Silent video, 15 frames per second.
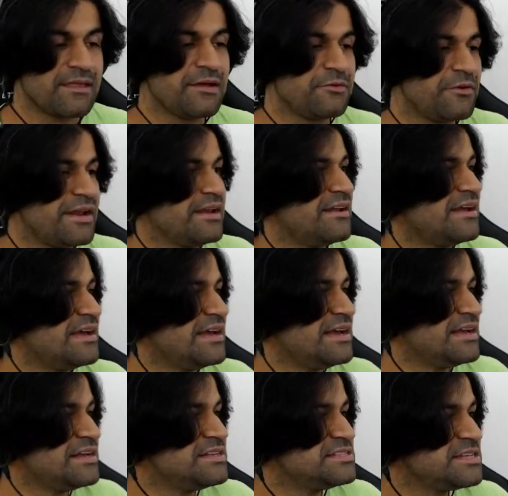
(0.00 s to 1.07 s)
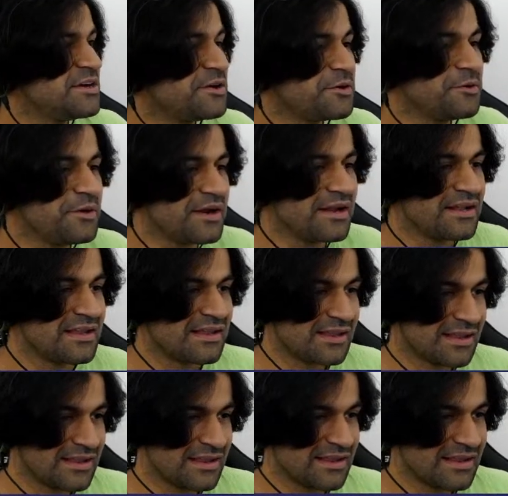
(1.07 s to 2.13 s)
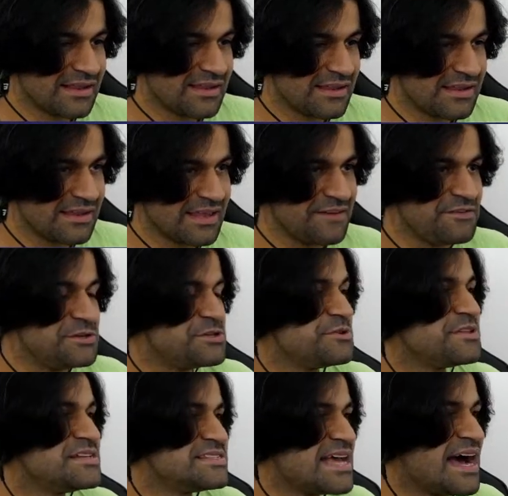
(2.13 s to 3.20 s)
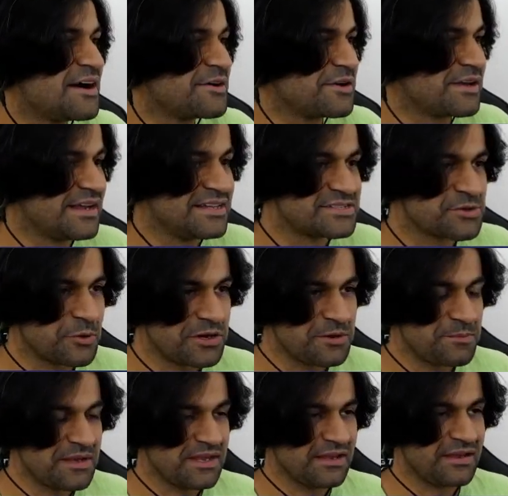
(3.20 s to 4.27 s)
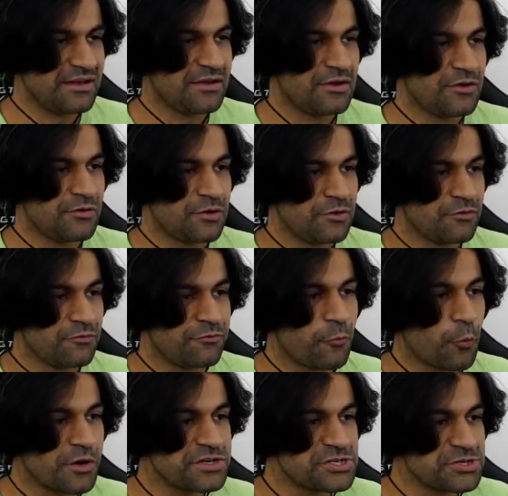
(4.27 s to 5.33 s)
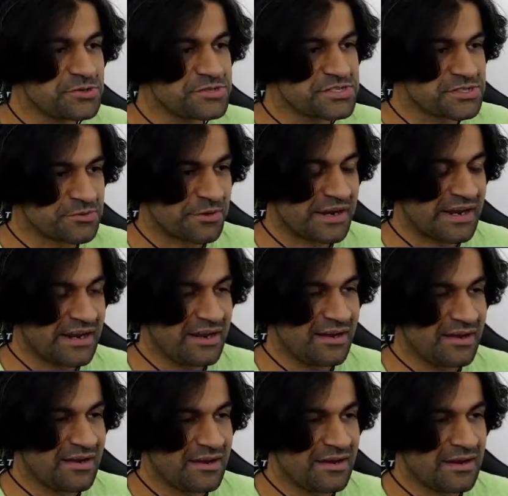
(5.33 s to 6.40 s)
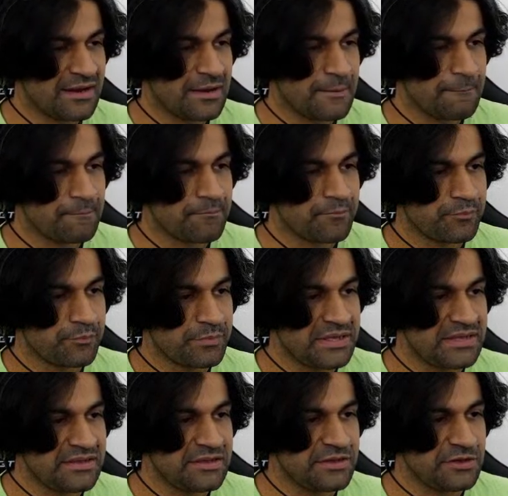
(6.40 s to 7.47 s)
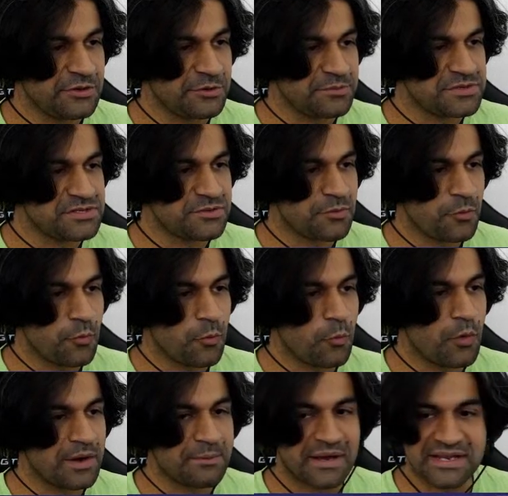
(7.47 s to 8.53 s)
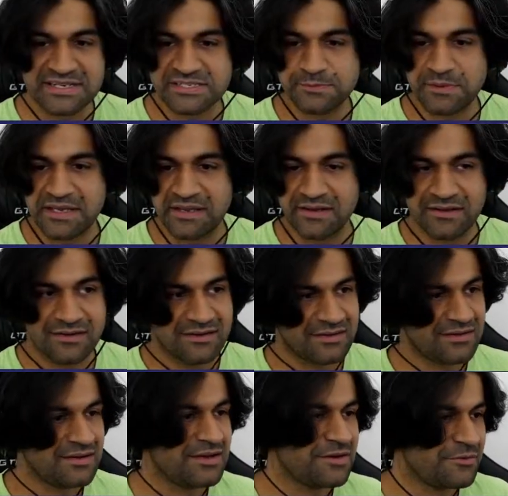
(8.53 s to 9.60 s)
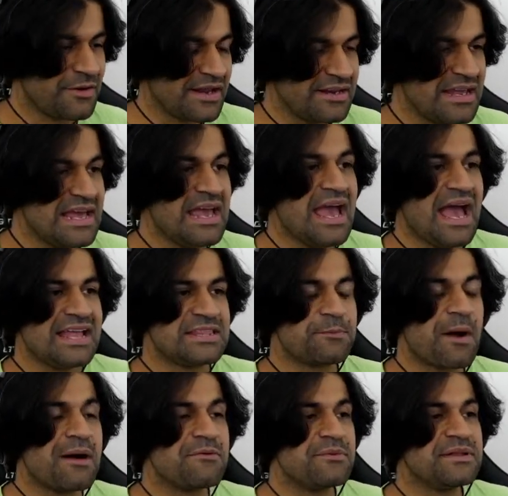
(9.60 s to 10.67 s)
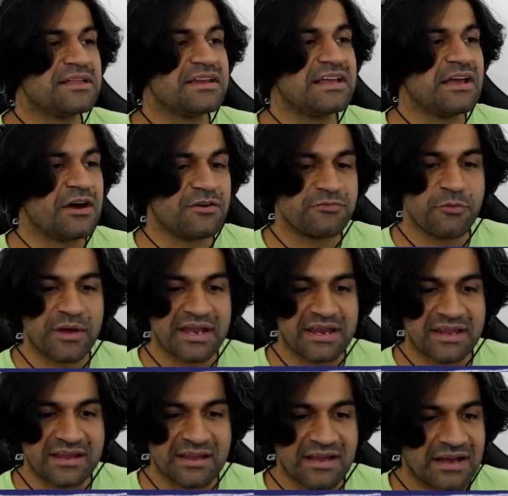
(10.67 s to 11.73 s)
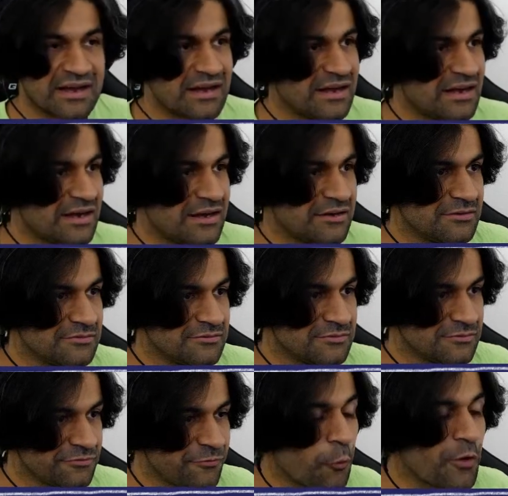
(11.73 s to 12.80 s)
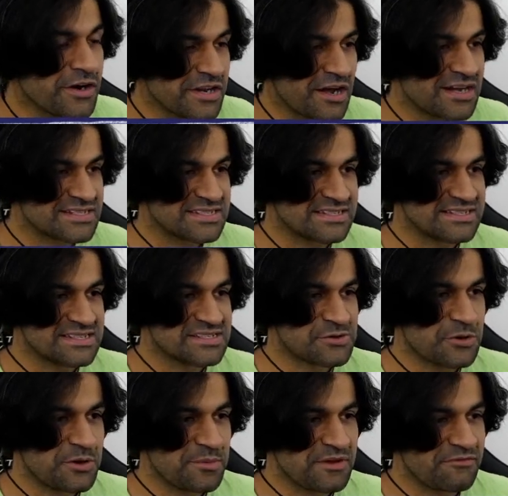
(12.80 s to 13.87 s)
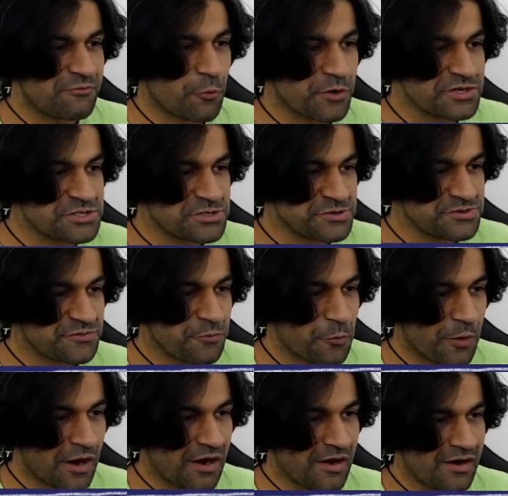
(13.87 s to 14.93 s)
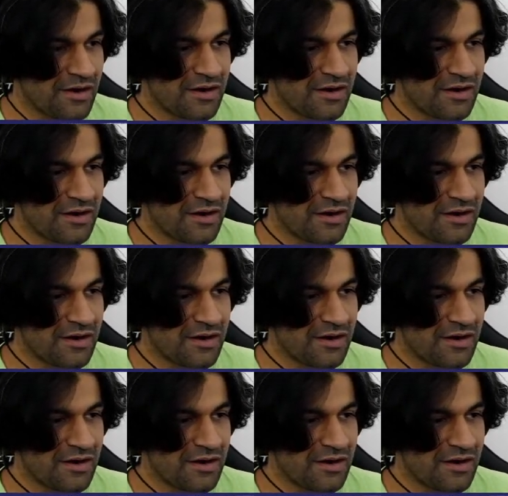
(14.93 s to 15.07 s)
right? So if you do this out, it's going to be 4 choose 3, p cubed 1 minus p, right? And the probability of winning 4 tosses is going to be 4 choose 4,